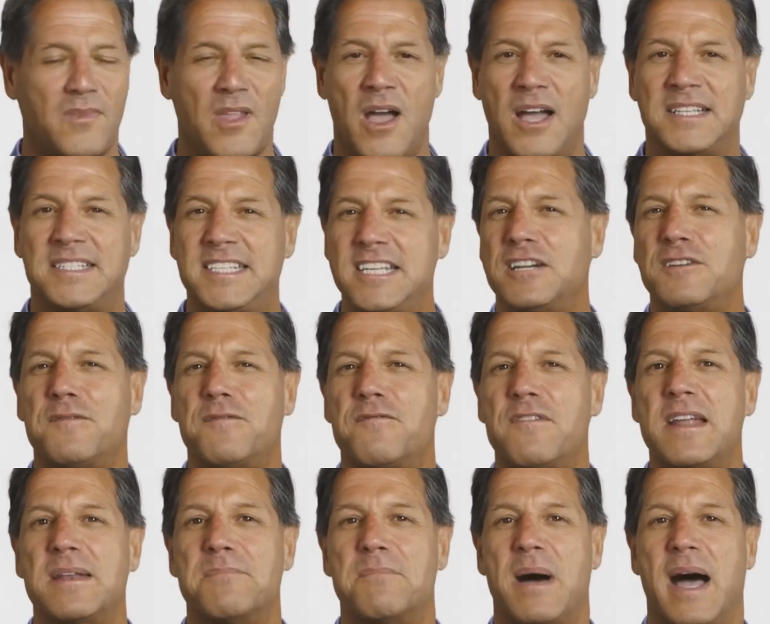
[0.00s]
A dear
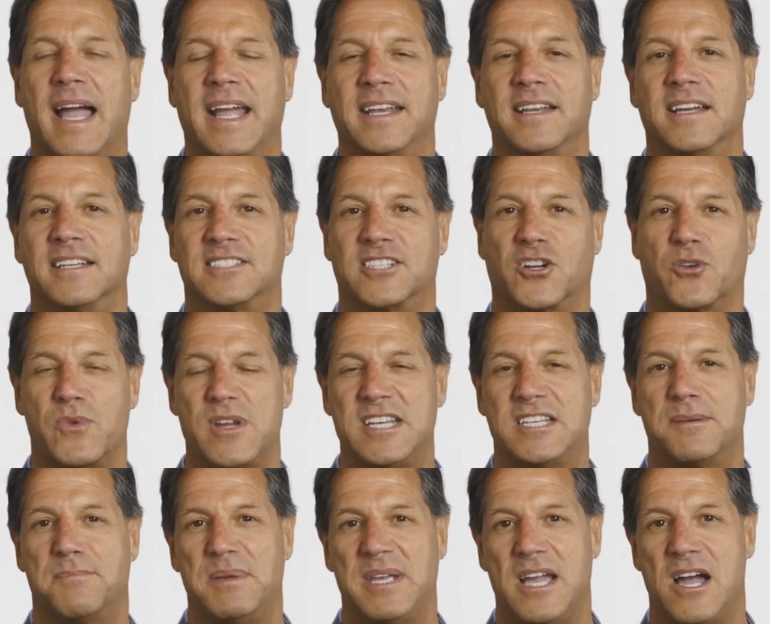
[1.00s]
friend of mine has agreed
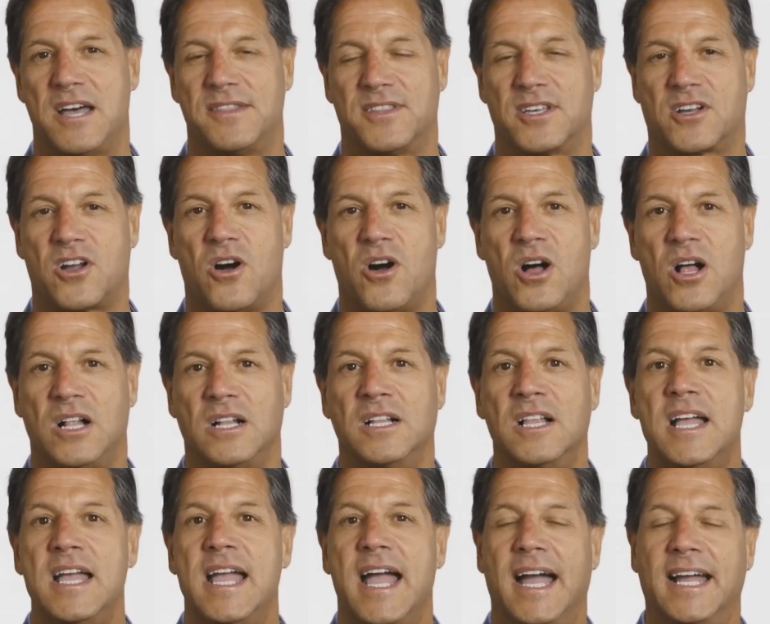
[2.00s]
to be on the call
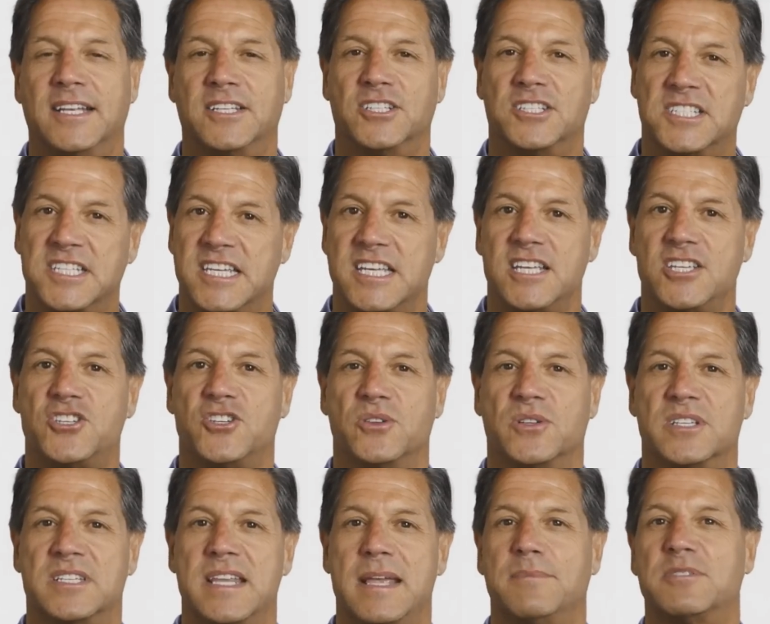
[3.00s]
and to teach you.
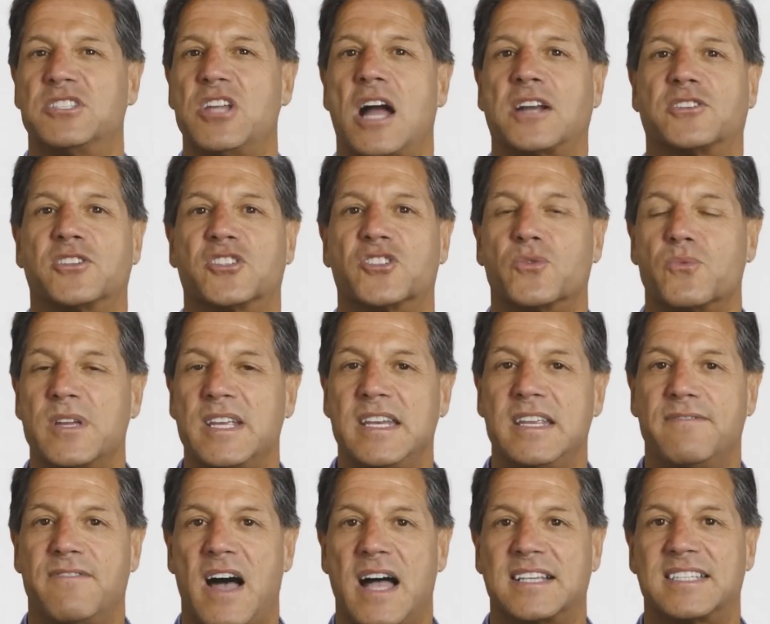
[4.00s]
His name is Dr.
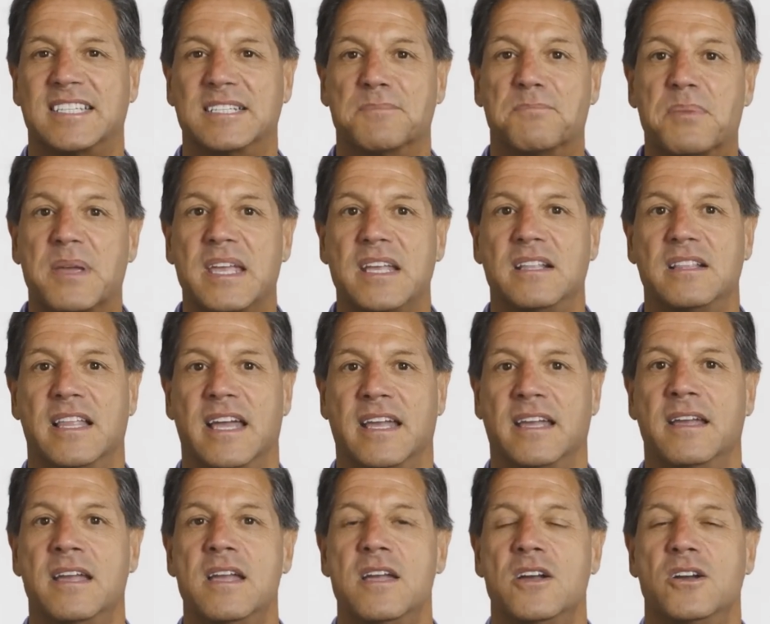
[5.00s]
Srinivasan
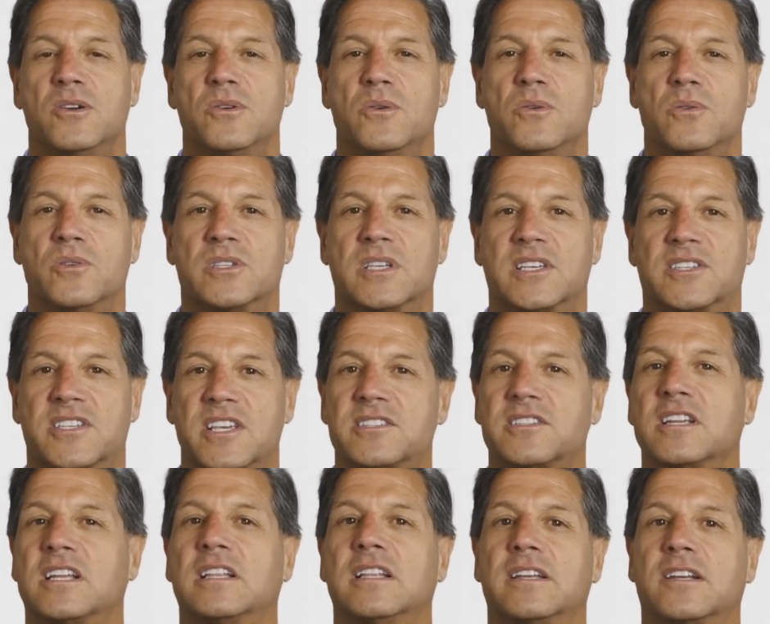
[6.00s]
Pillay, who's
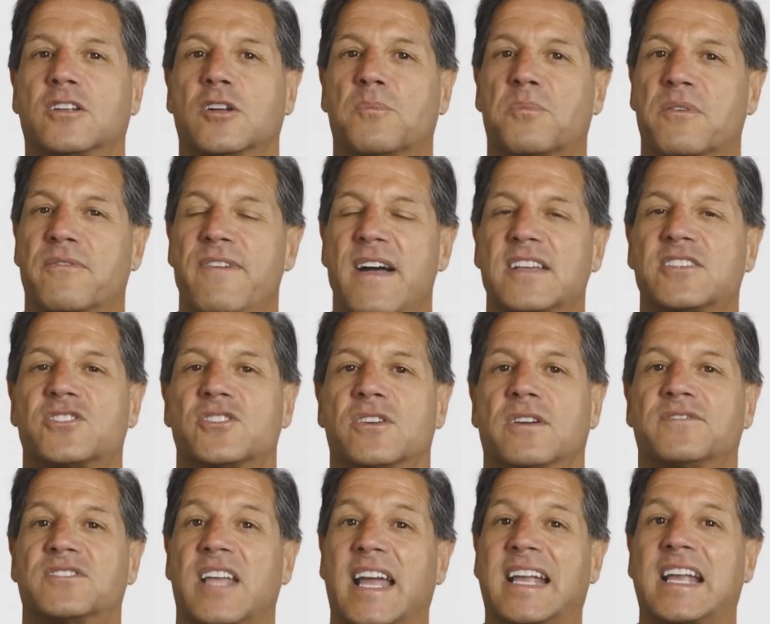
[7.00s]
assistant clinical professor
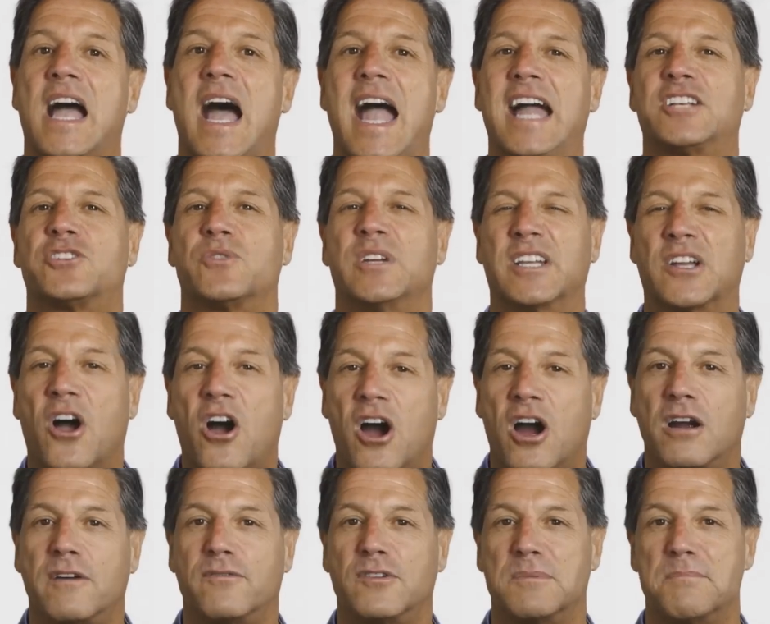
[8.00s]
of psychiatry at
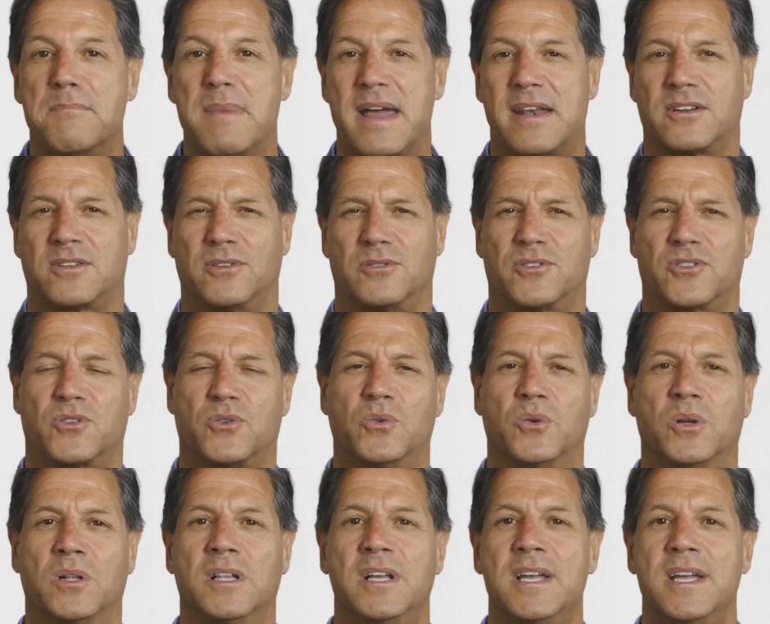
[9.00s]
Harvard Medical
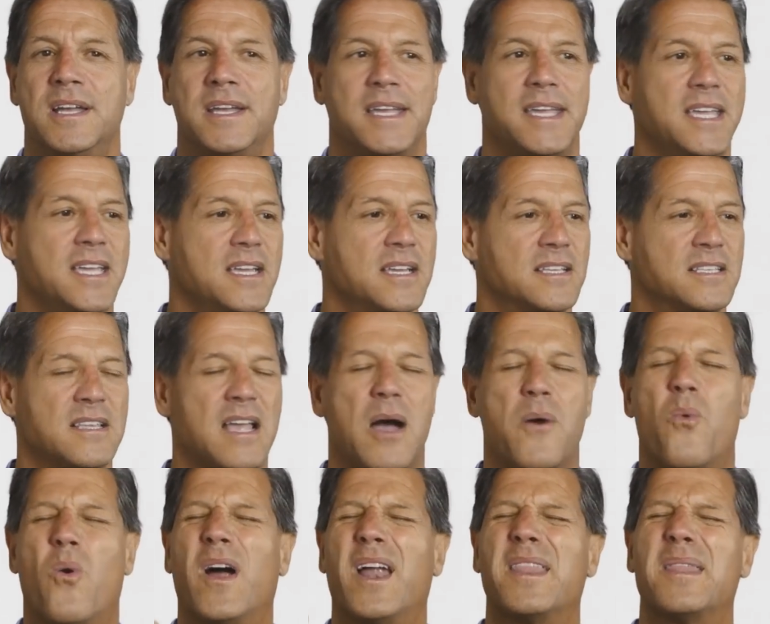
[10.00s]
School. He is
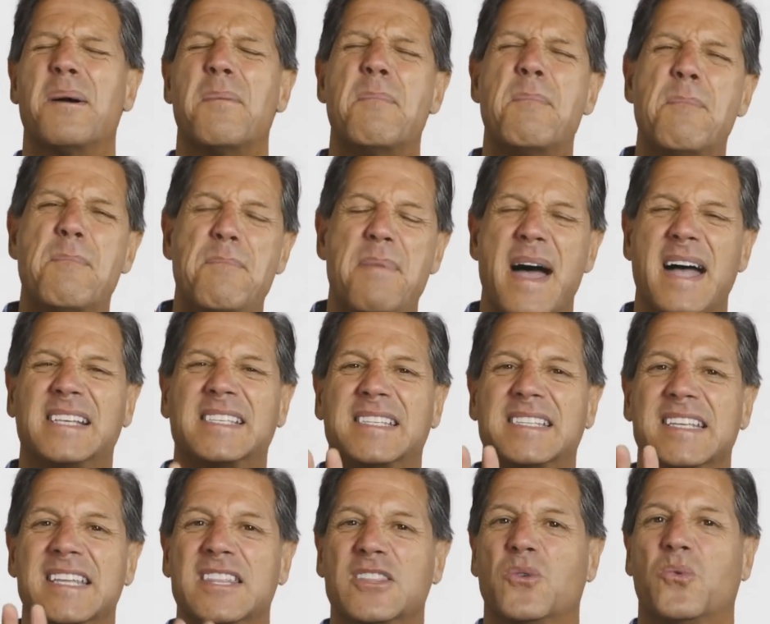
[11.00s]
one of the
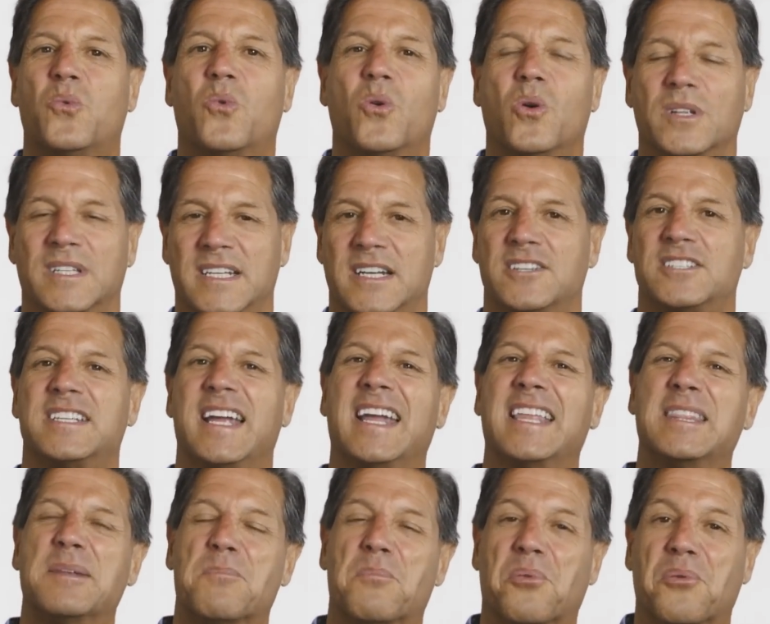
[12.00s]
best in the world at
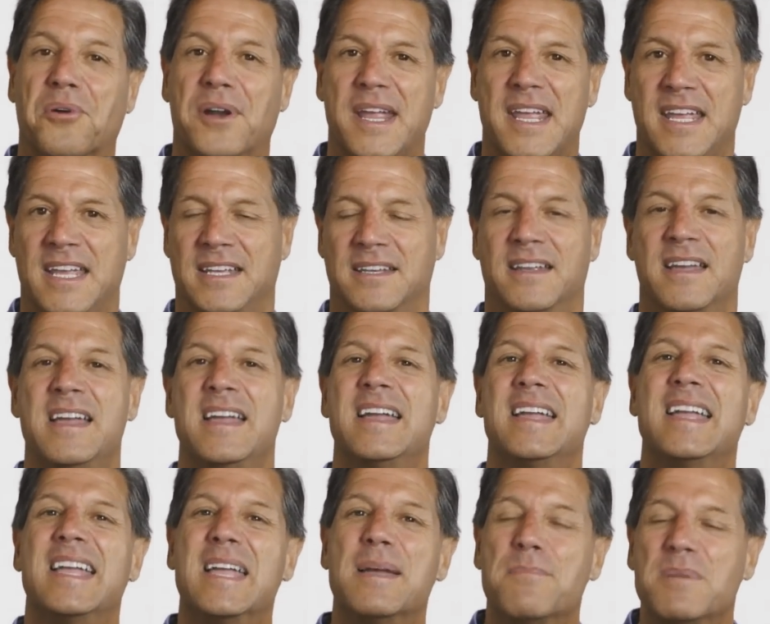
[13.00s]
understanding the brain,
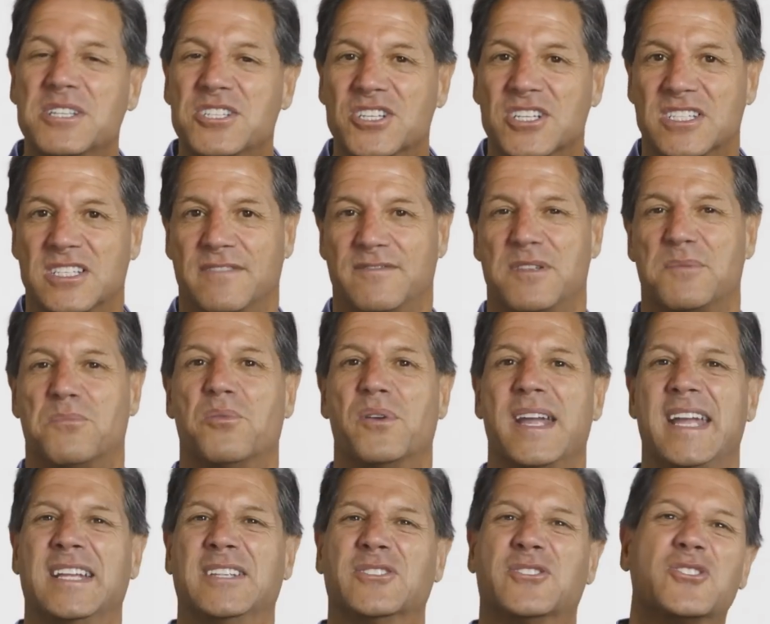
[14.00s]
images of the
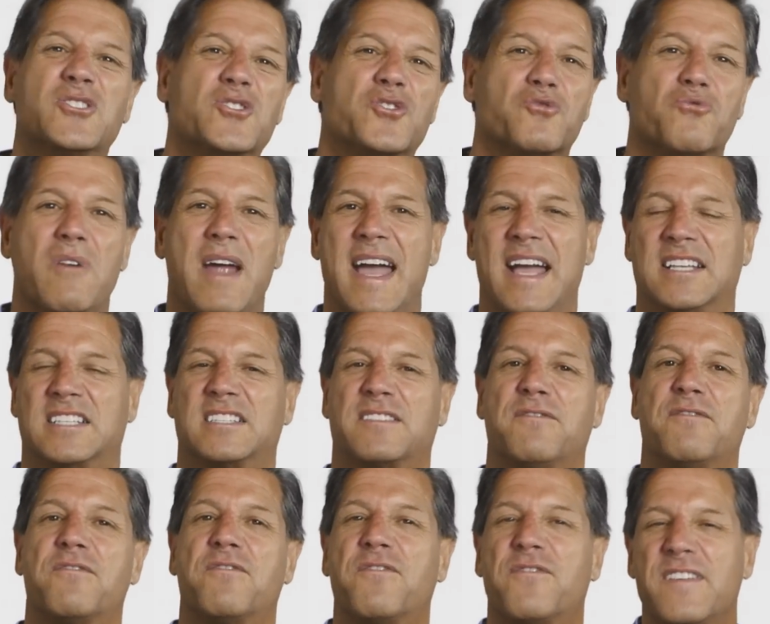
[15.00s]
brain, stress,
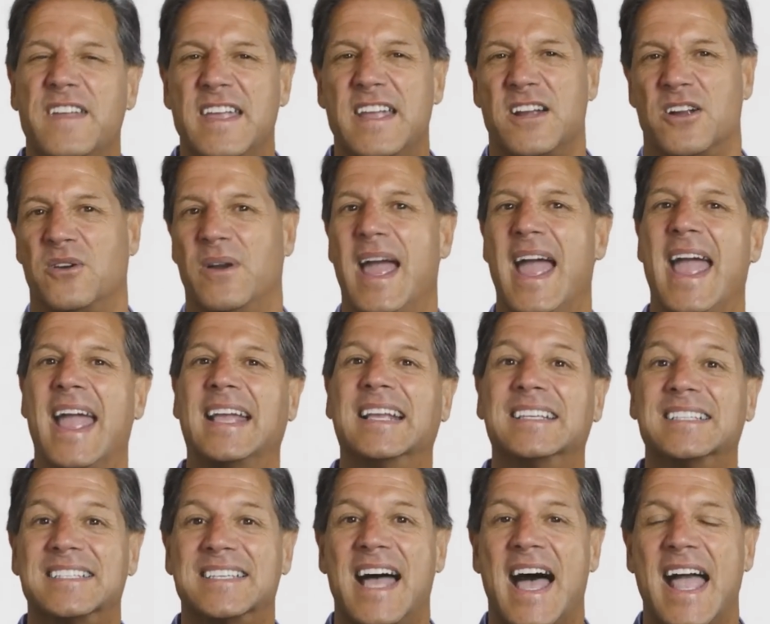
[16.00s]
fear,
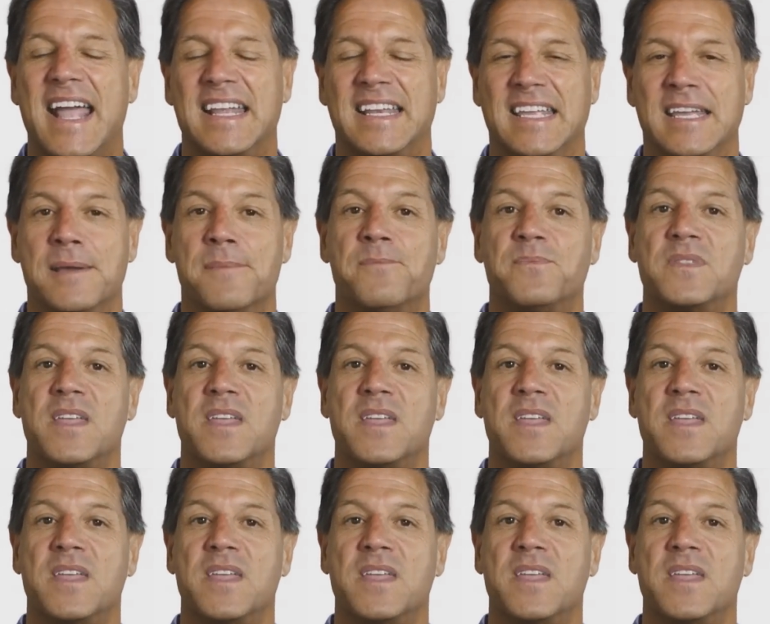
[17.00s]
anxiety.